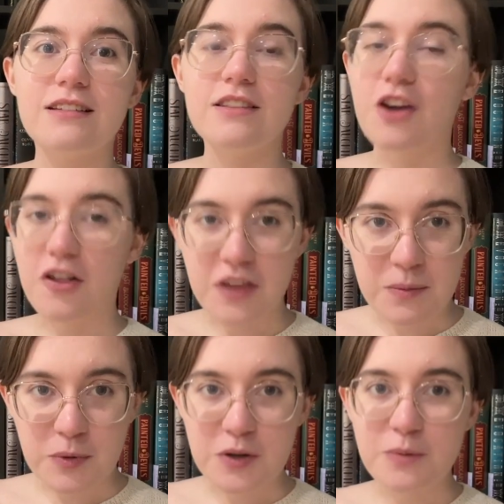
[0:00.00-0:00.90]
the online
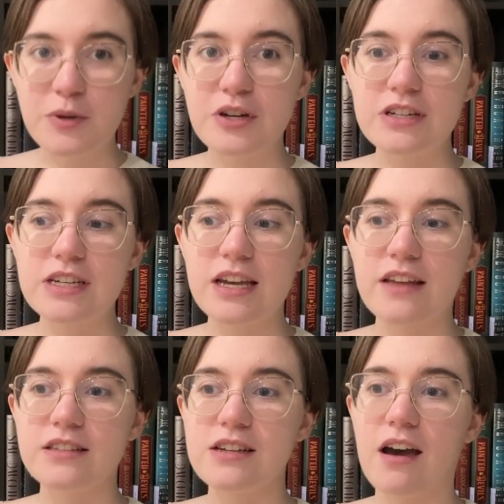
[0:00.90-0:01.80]
book community at
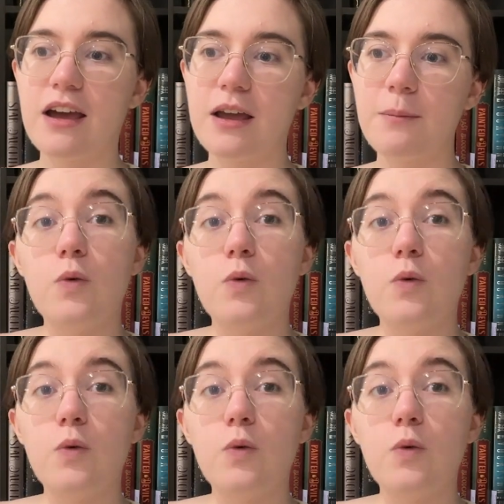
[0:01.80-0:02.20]
the time.